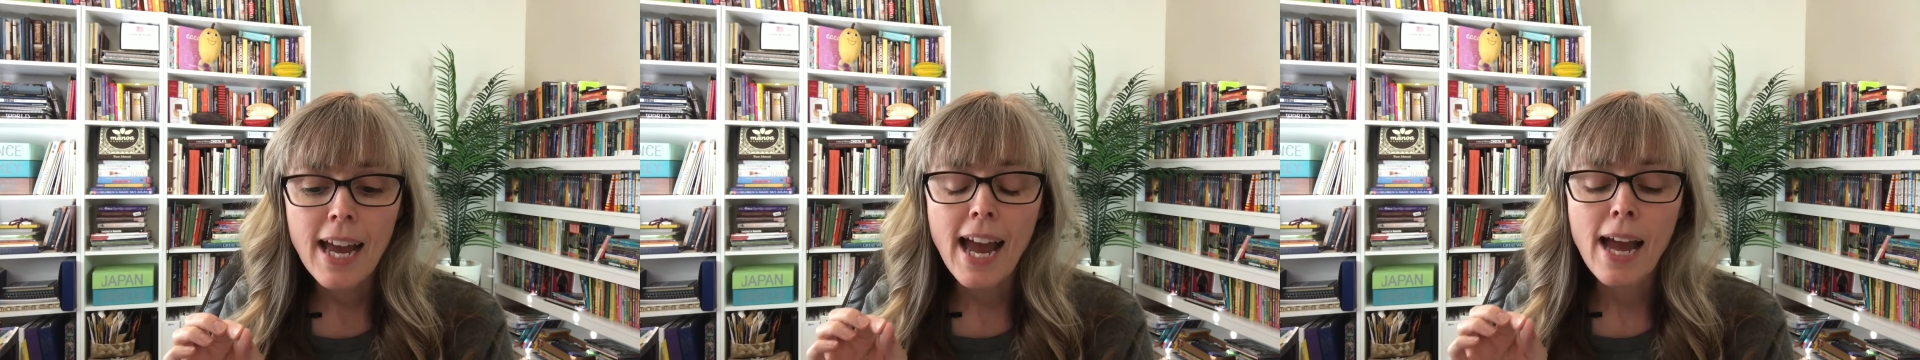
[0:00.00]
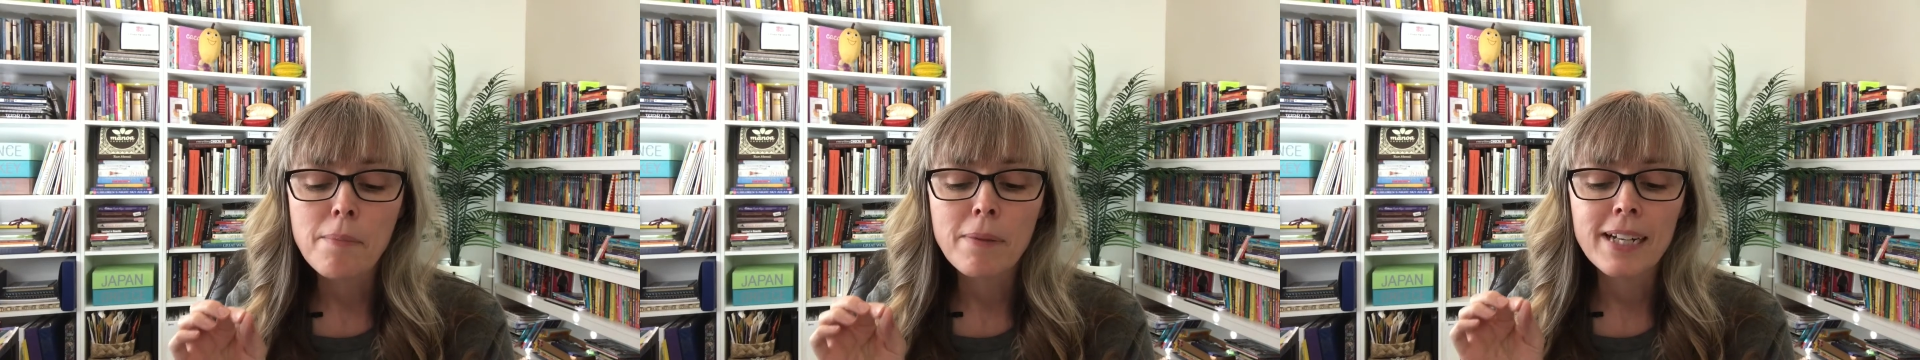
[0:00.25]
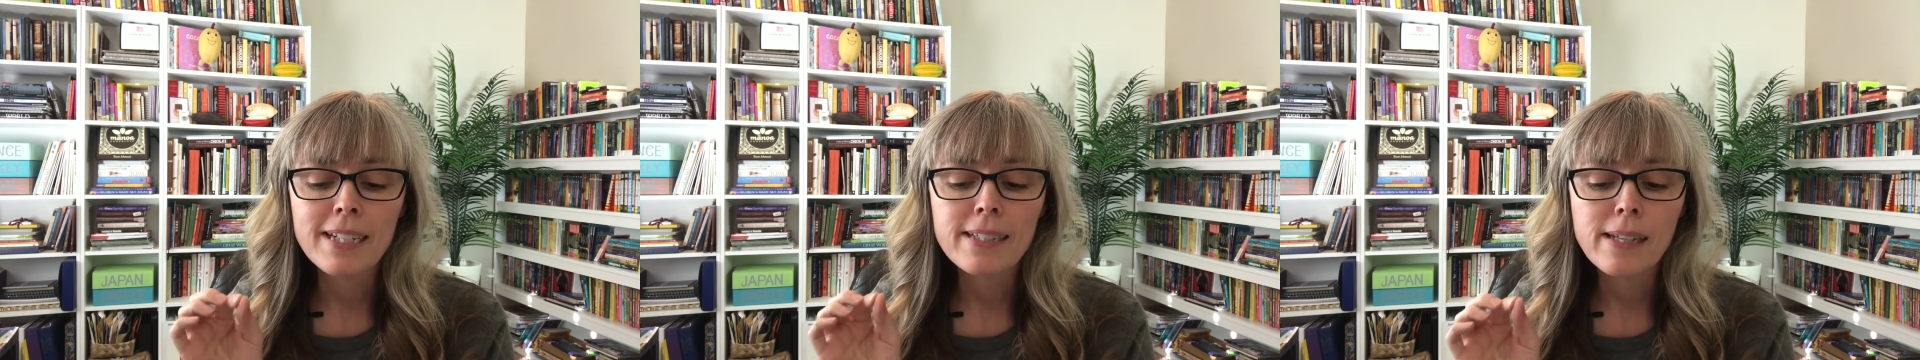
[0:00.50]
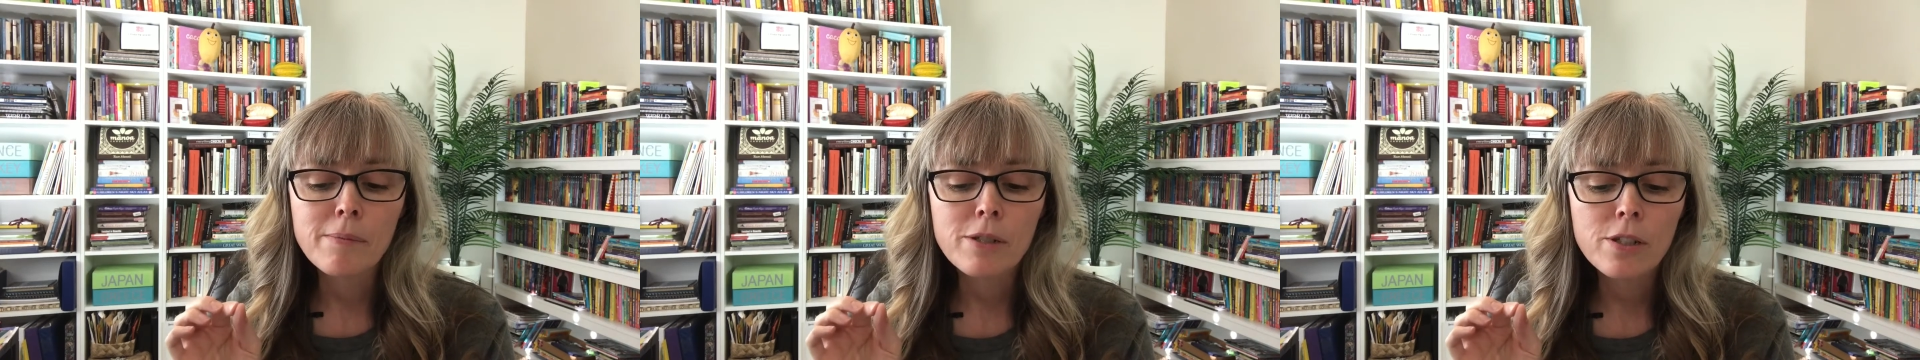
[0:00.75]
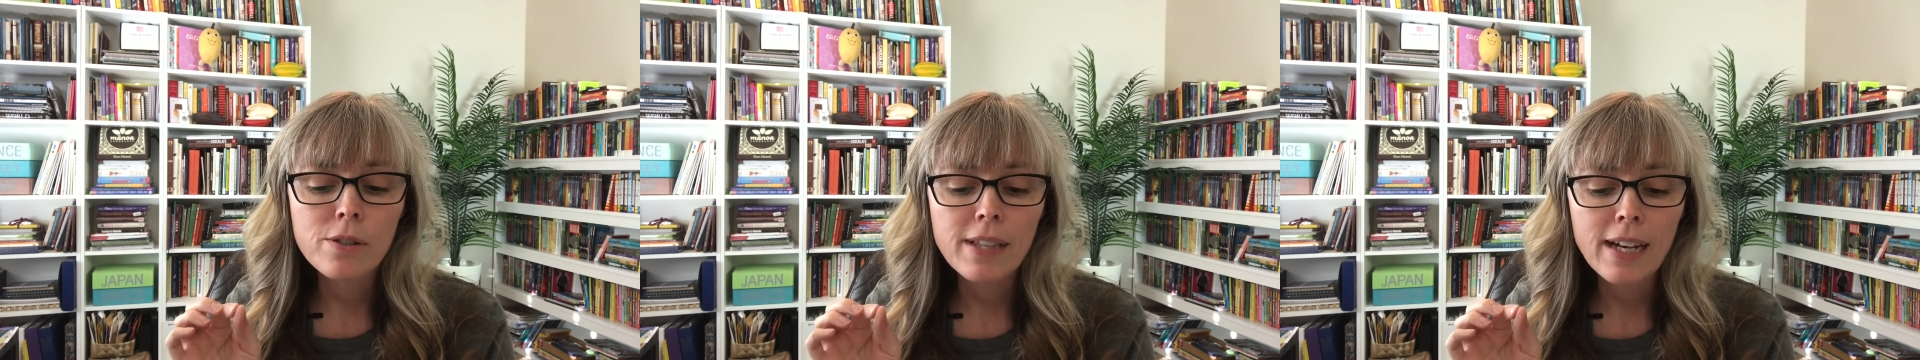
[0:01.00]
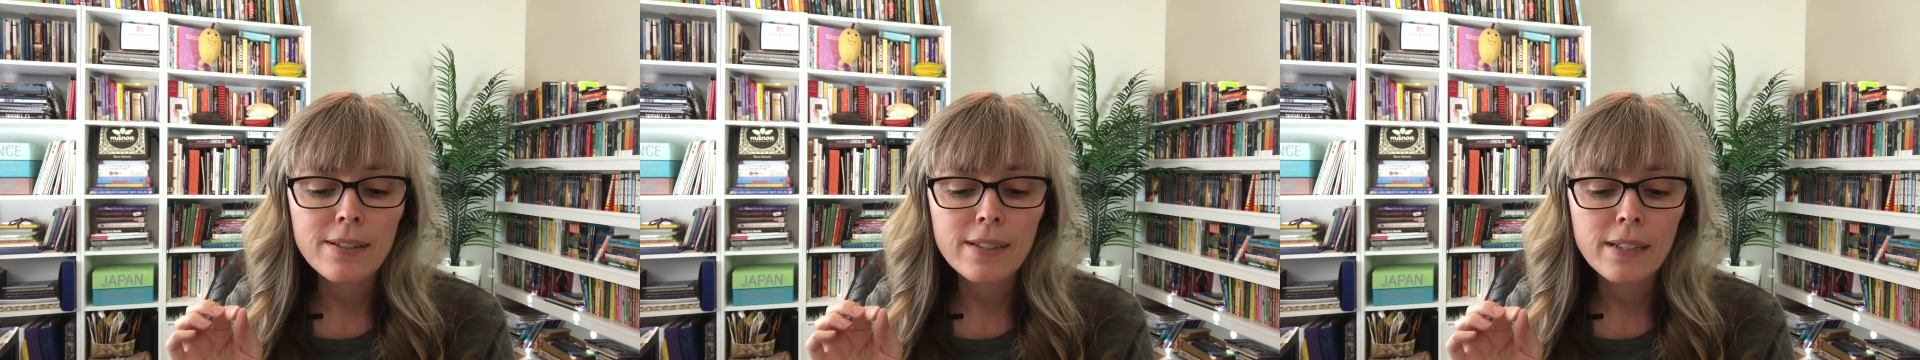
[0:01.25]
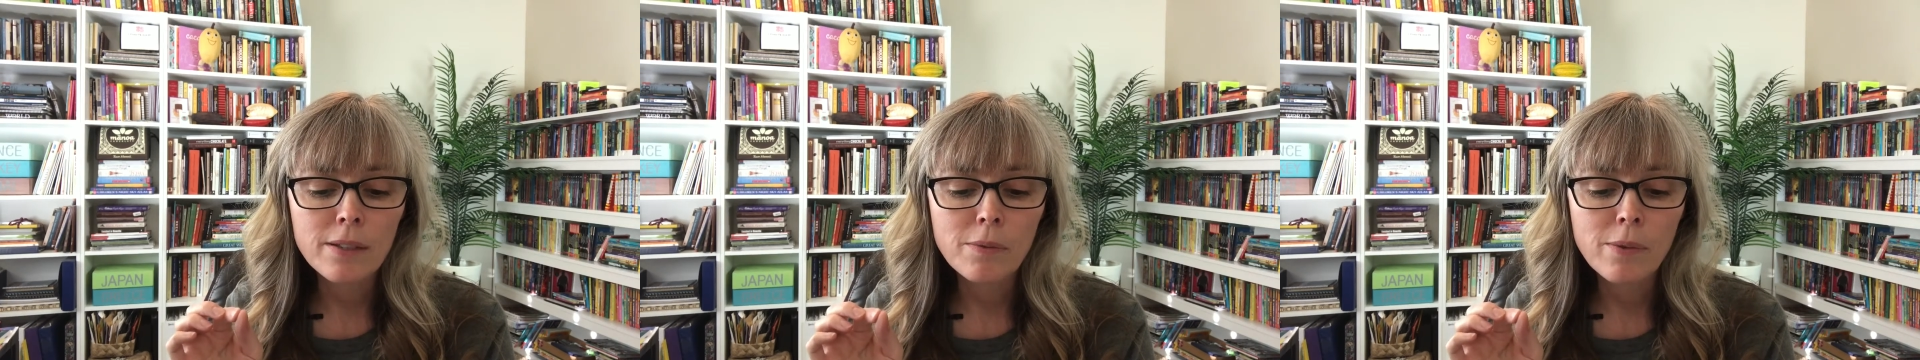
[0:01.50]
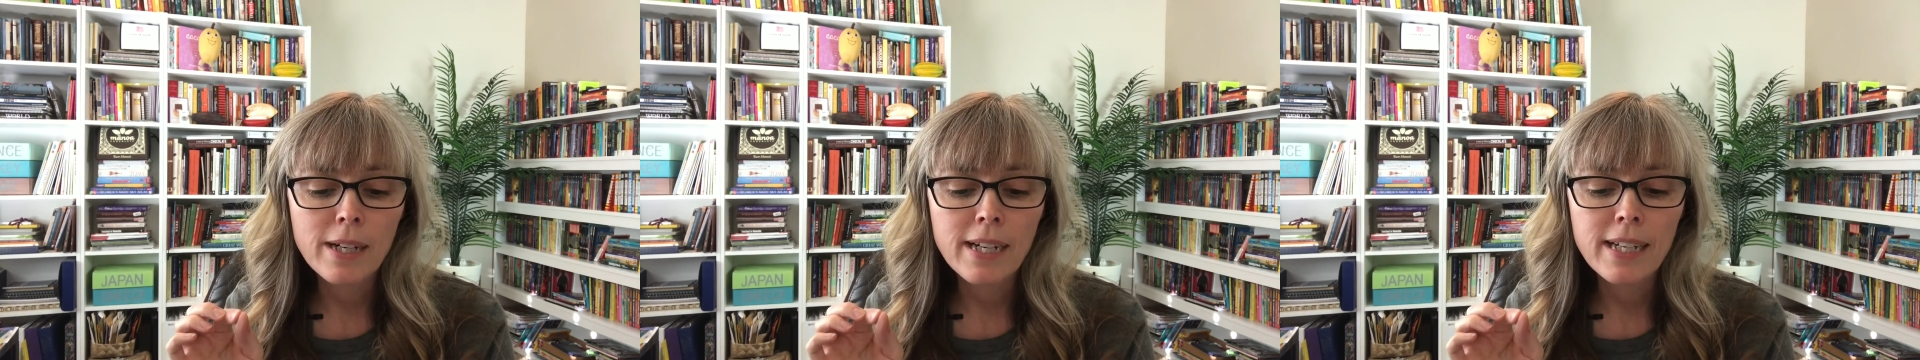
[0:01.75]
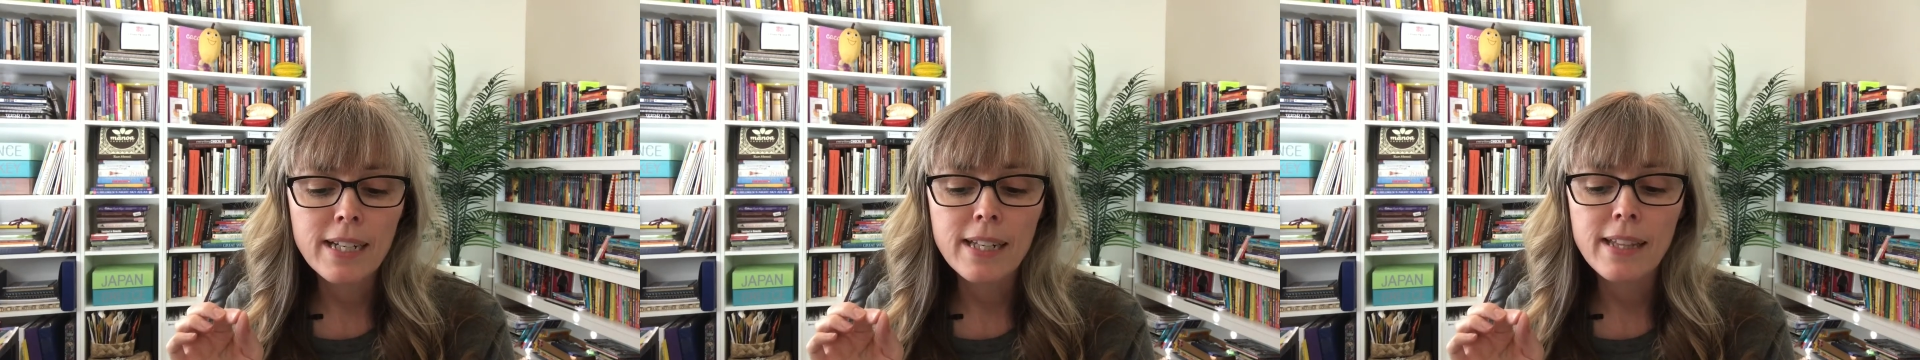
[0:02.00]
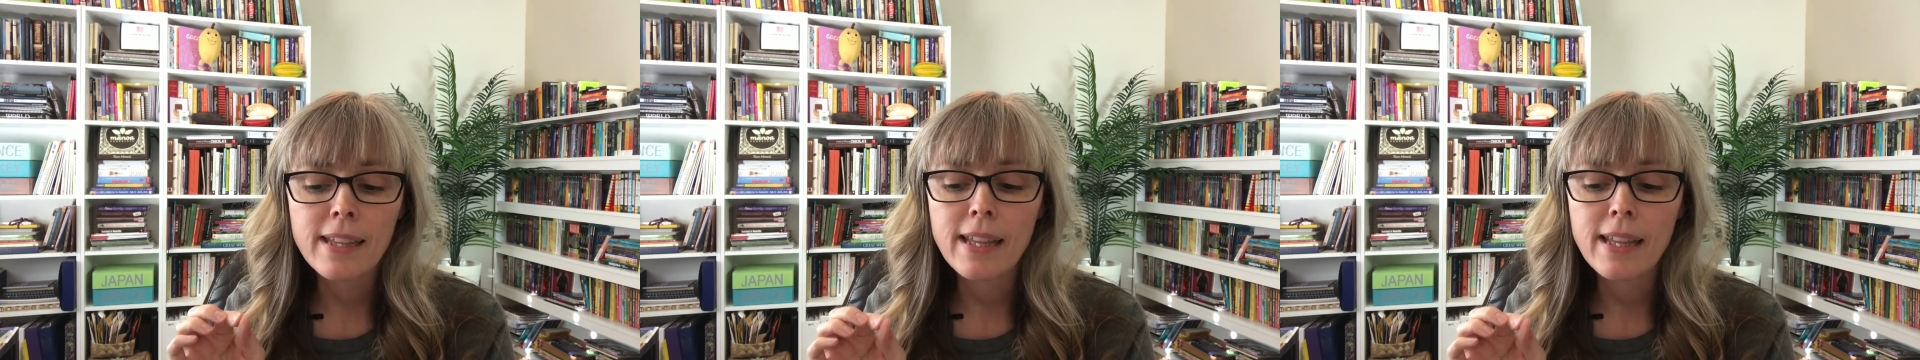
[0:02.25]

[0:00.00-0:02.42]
and by December 2001,